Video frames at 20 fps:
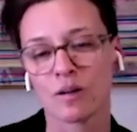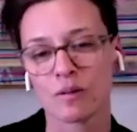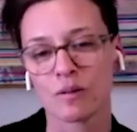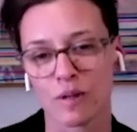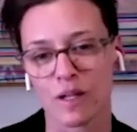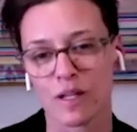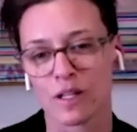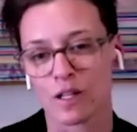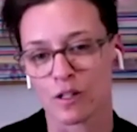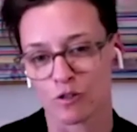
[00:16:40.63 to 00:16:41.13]

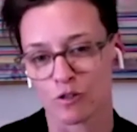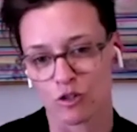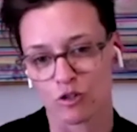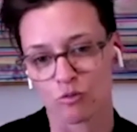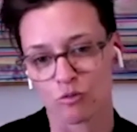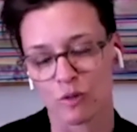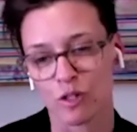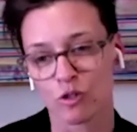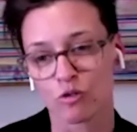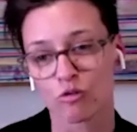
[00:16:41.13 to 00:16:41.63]
come
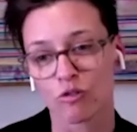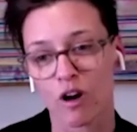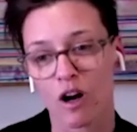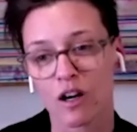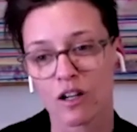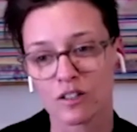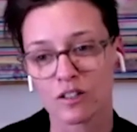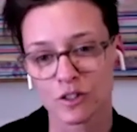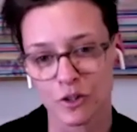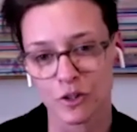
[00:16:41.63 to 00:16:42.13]
and just be
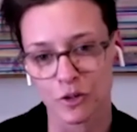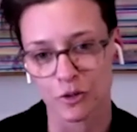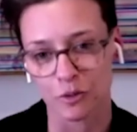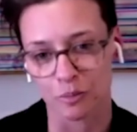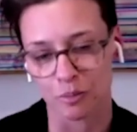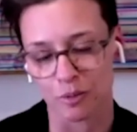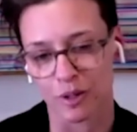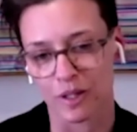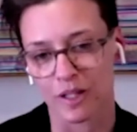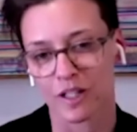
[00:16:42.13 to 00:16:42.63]
drawn
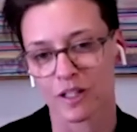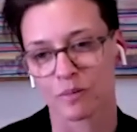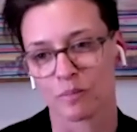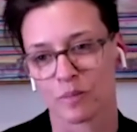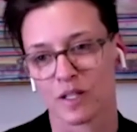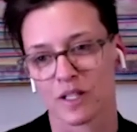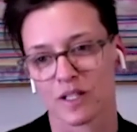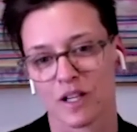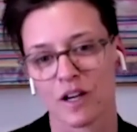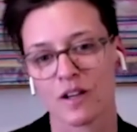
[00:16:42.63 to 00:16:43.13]
to your
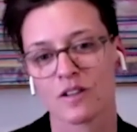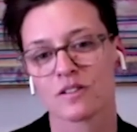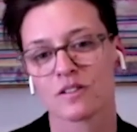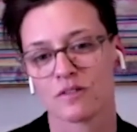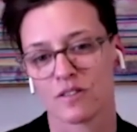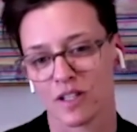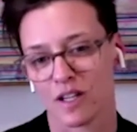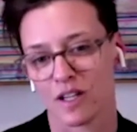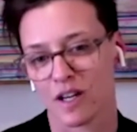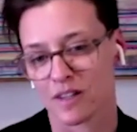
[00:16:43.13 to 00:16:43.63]
brand
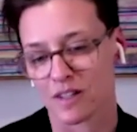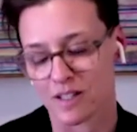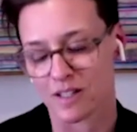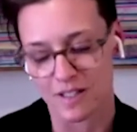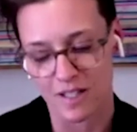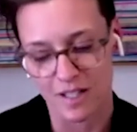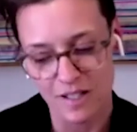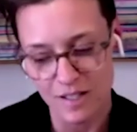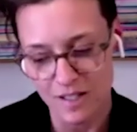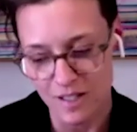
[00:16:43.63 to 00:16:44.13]
because of the
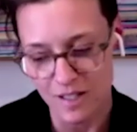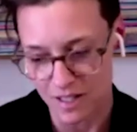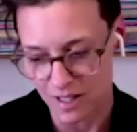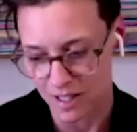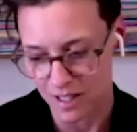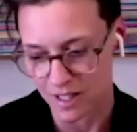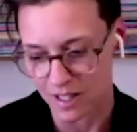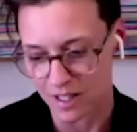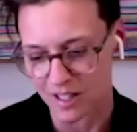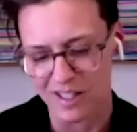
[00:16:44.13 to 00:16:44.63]

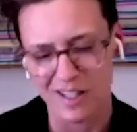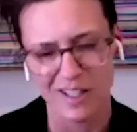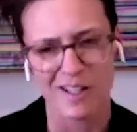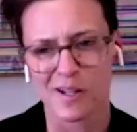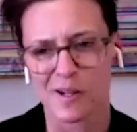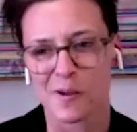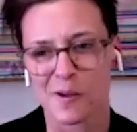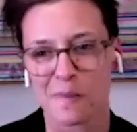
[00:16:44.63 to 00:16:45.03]
authenticity in it,